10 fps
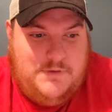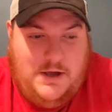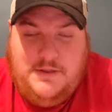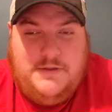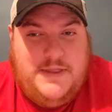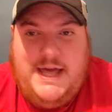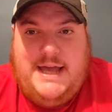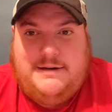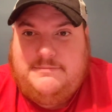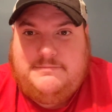other than
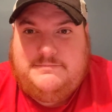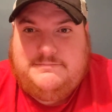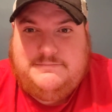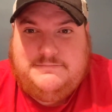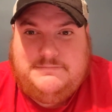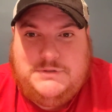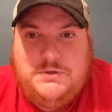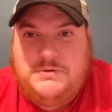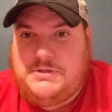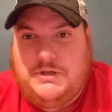that,
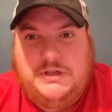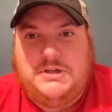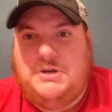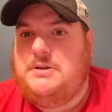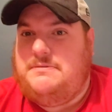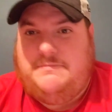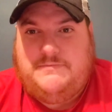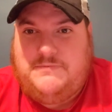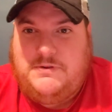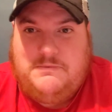news looking good
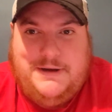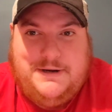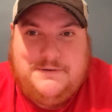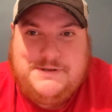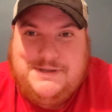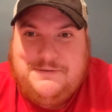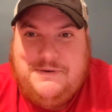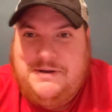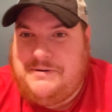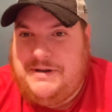for the Raiders and the
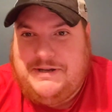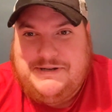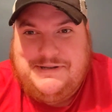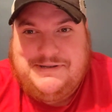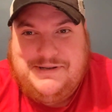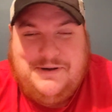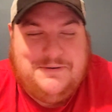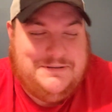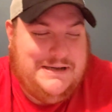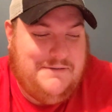Raider Nation.
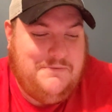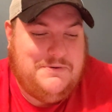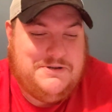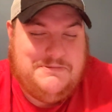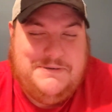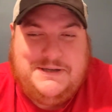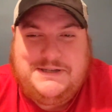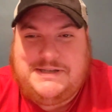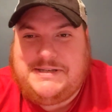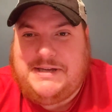So everyone should be
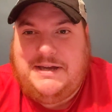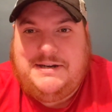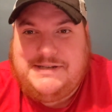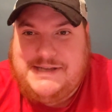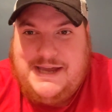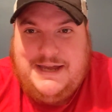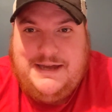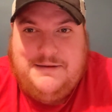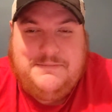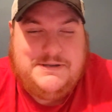as excited as I
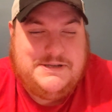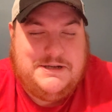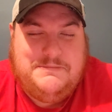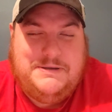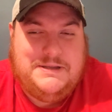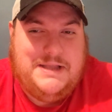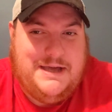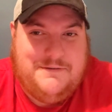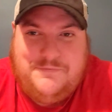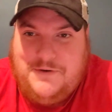am. It's going to be a
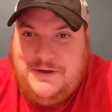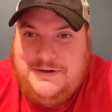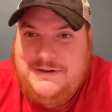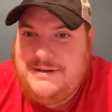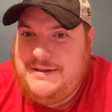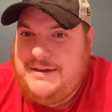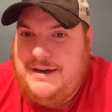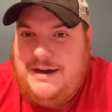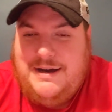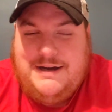lot of fun.
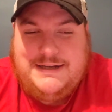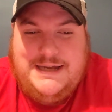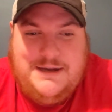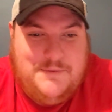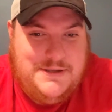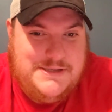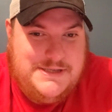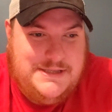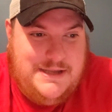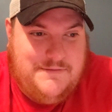Can't wait to
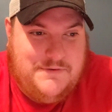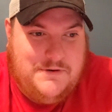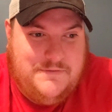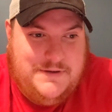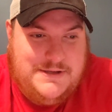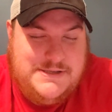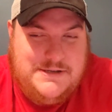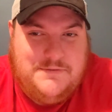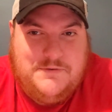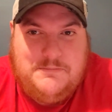see David Irving in
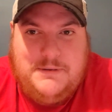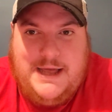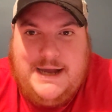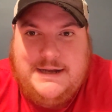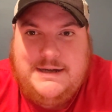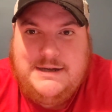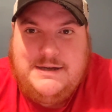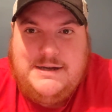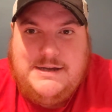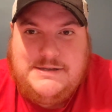silver and black.
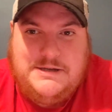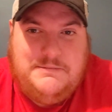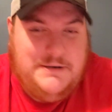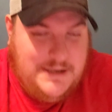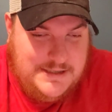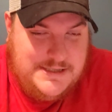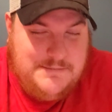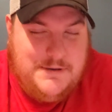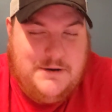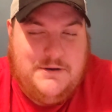It's going to be nice to
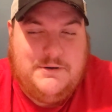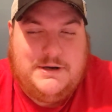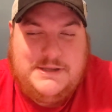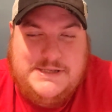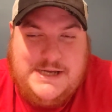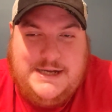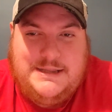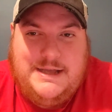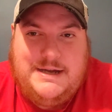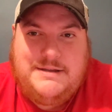see Mariota on the
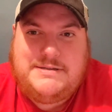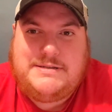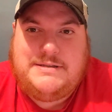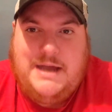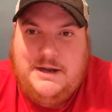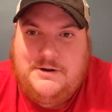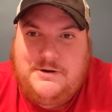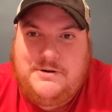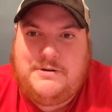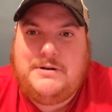sidelines, not
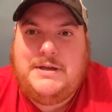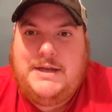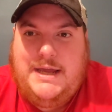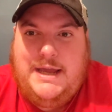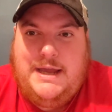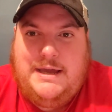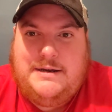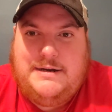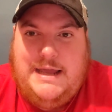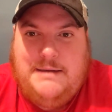hurt,
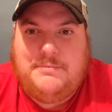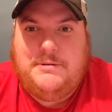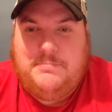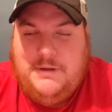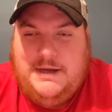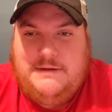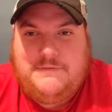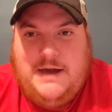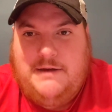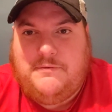and able to play
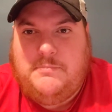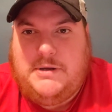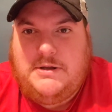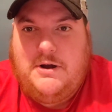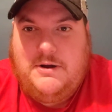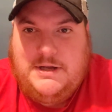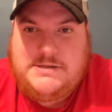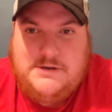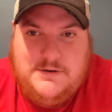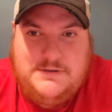if, God forbid, Carr
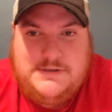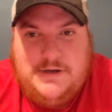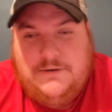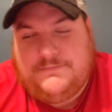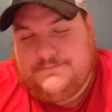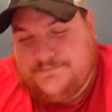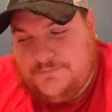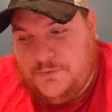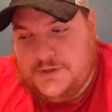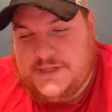gets hurt. So
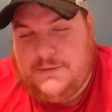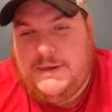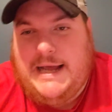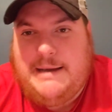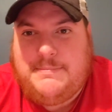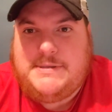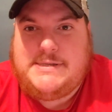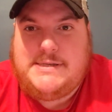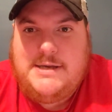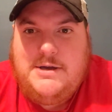we'll see what
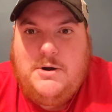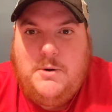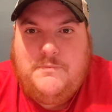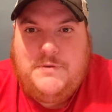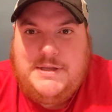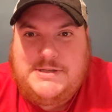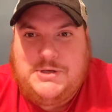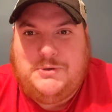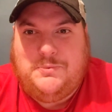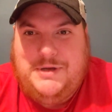happens. Hopefully it's a
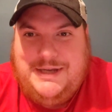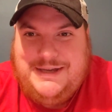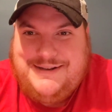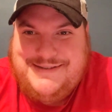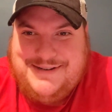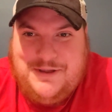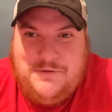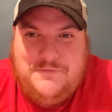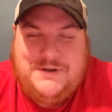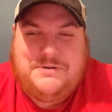good week and it's
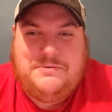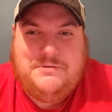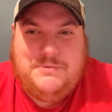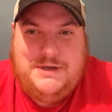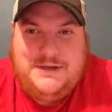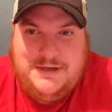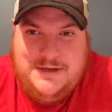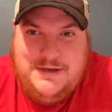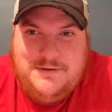another victory week